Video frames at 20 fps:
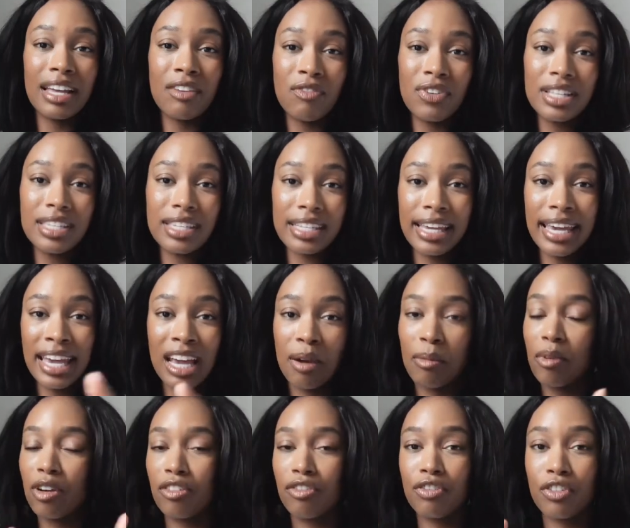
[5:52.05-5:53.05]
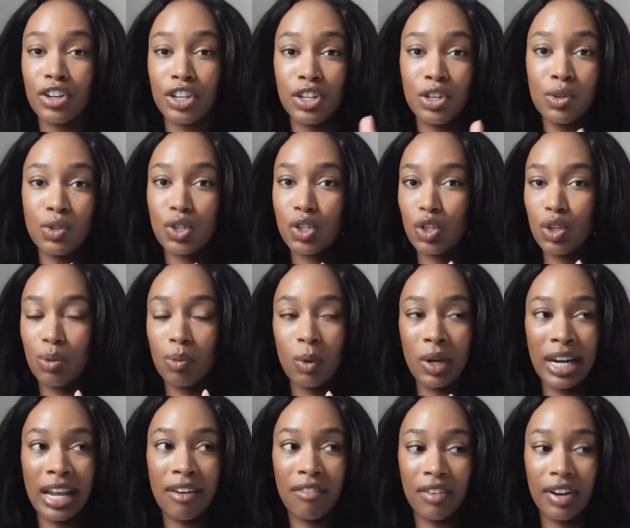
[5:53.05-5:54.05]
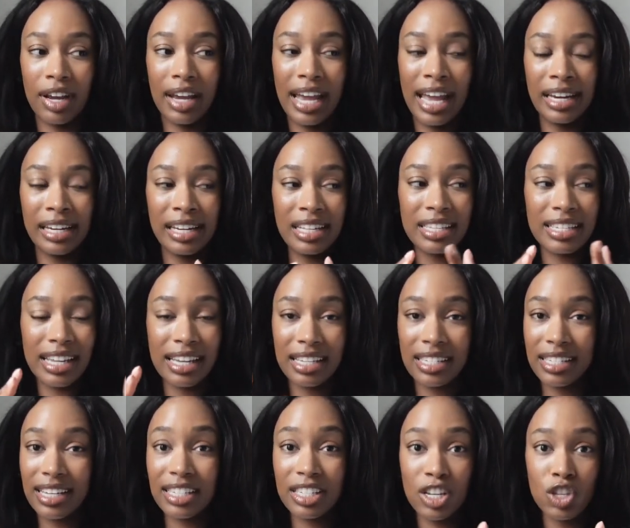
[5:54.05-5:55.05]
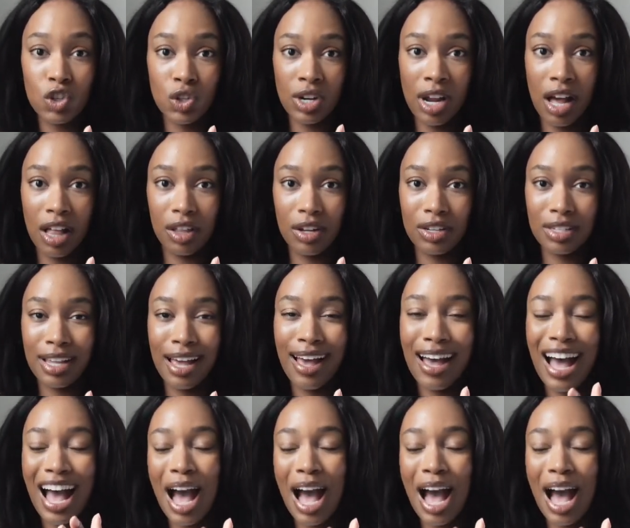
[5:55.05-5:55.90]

If it's a camera for YouTube, whatever, and it's like $600,